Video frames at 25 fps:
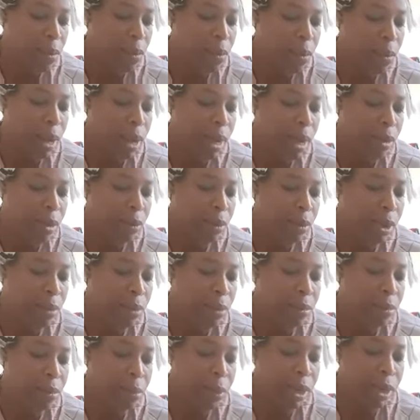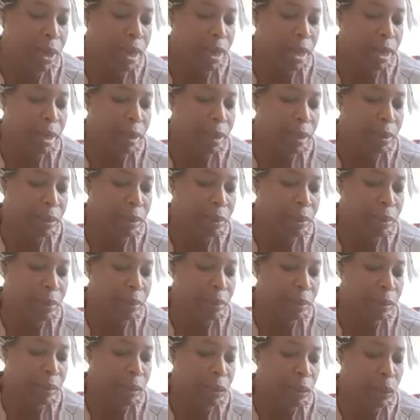When we pray,
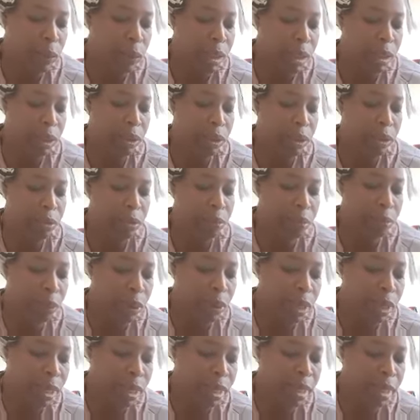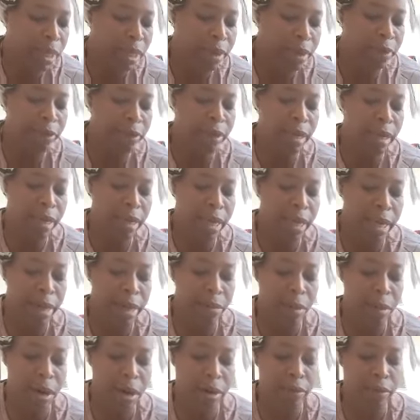we should pray in the
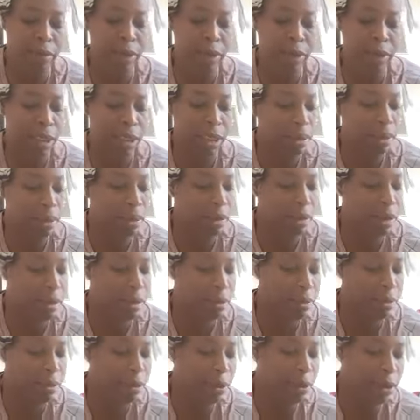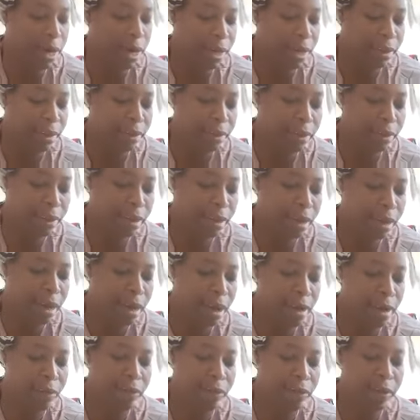name of Jesus Christ
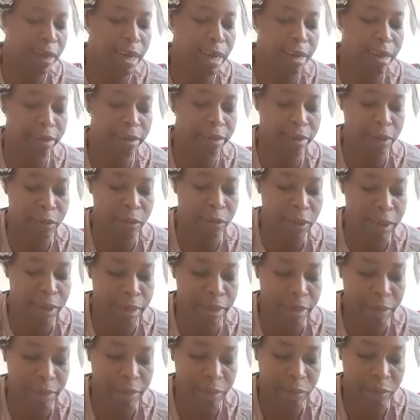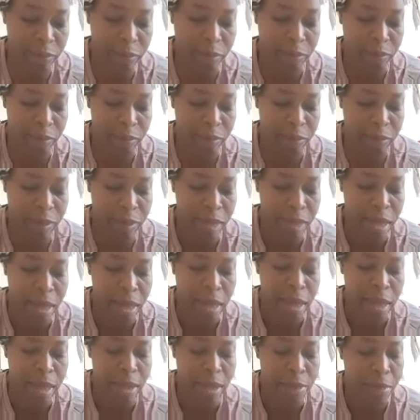of Nazareth.
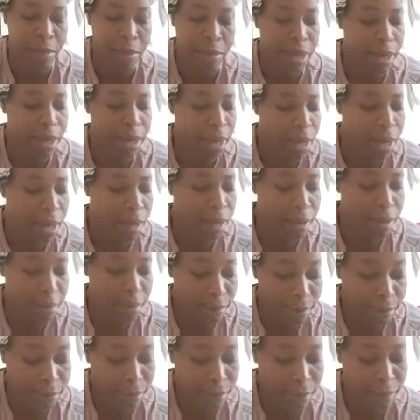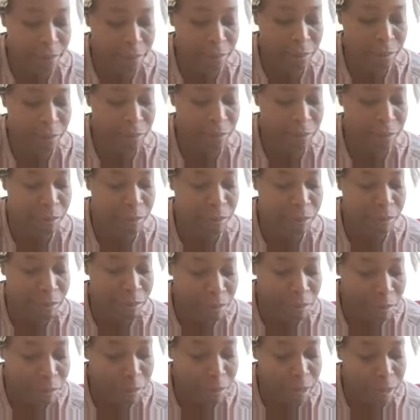Because
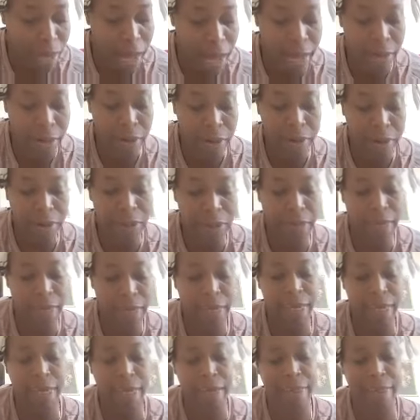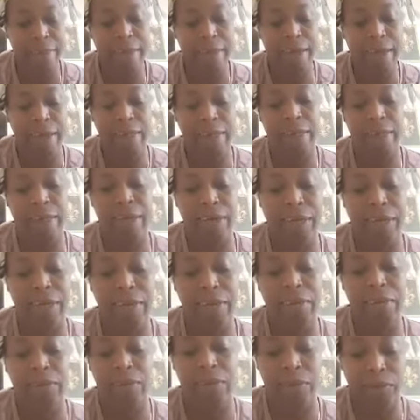I heard again that there
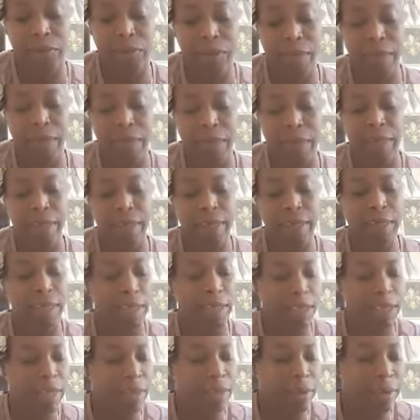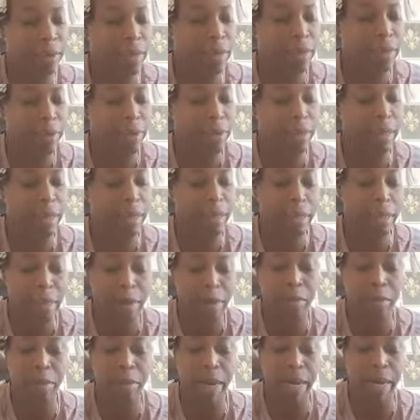is three Jesus in
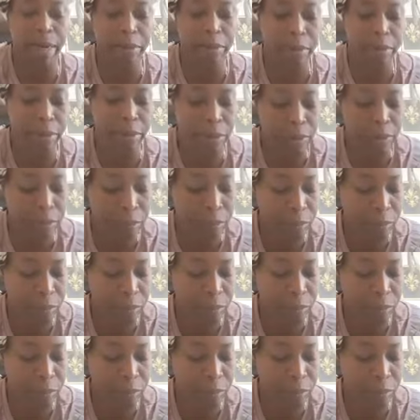the Bible.